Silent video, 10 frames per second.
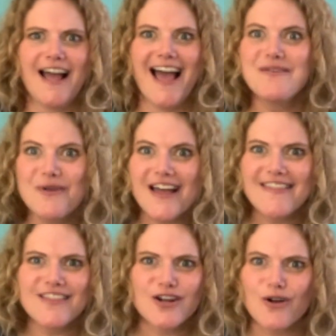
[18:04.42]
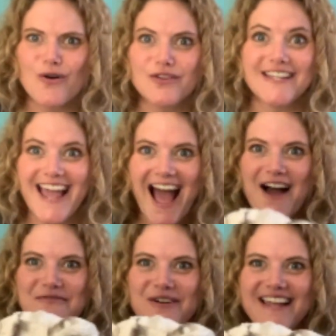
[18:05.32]
And when they're only
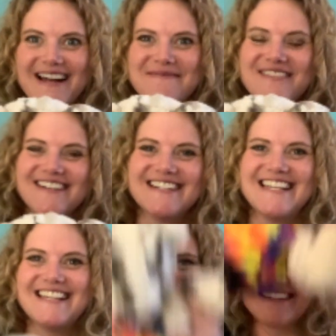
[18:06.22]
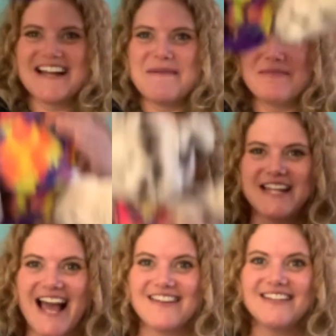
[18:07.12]
halfway up, they're neither up nor
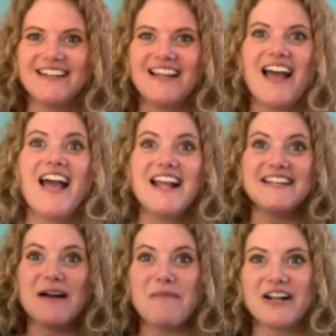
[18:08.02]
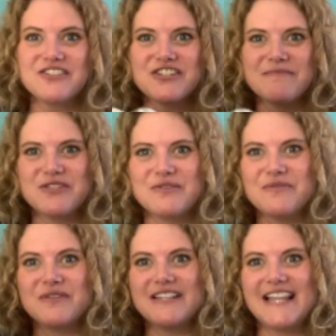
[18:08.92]
down. Now march 'em
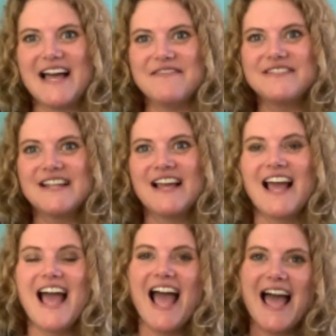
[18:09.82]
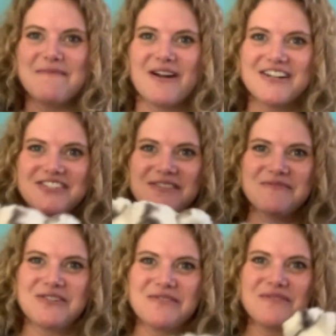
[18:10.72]
to the left, and march 'em
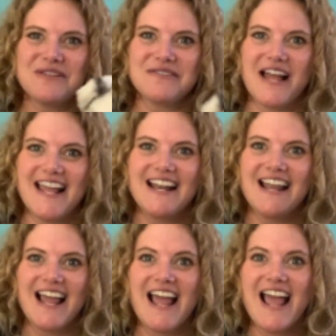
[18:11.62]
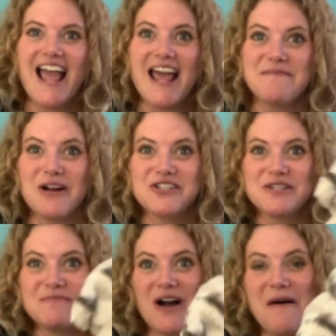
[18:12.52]
to the right, and march
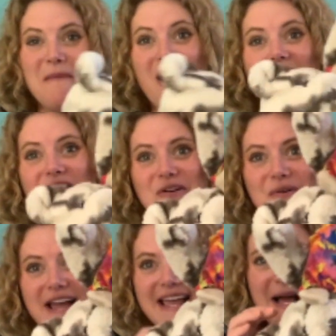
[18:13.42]
'em all the way